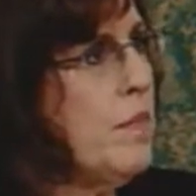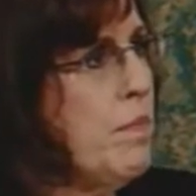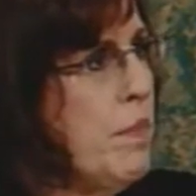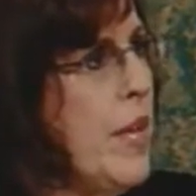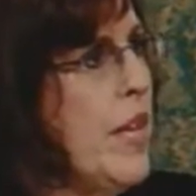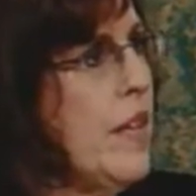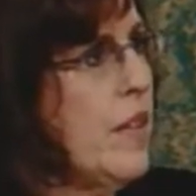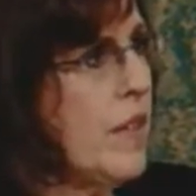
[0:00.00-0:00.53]

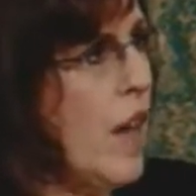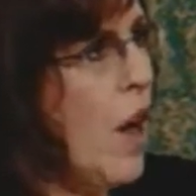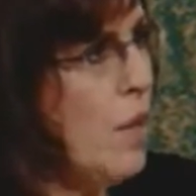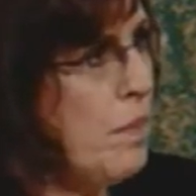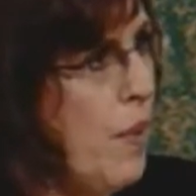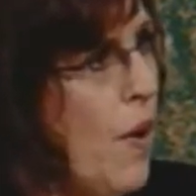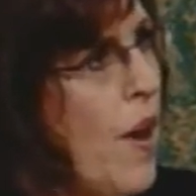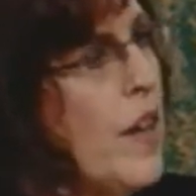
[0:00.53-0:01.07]

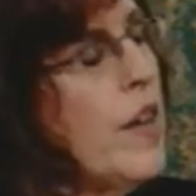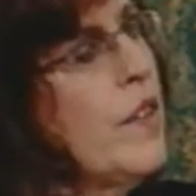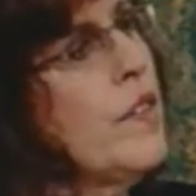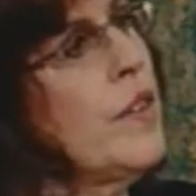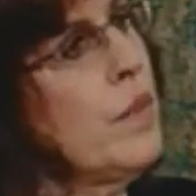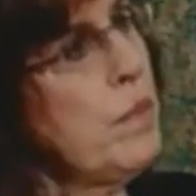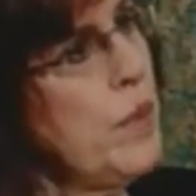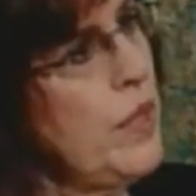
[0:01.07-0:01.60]
become part of
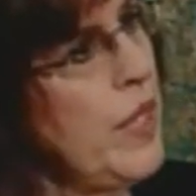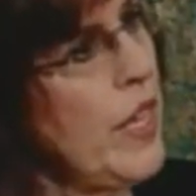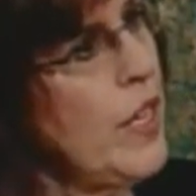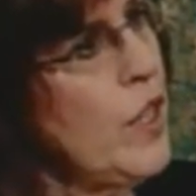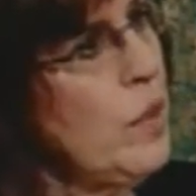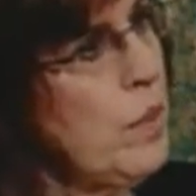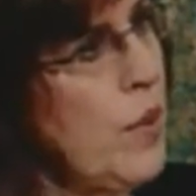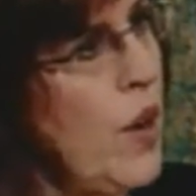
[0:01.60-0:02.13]
their
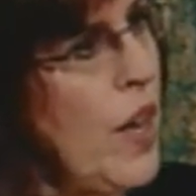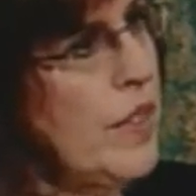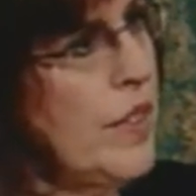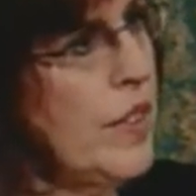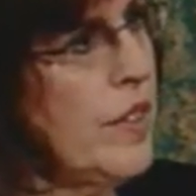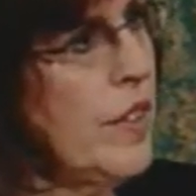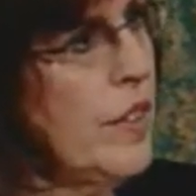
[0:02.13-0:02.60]
planning process and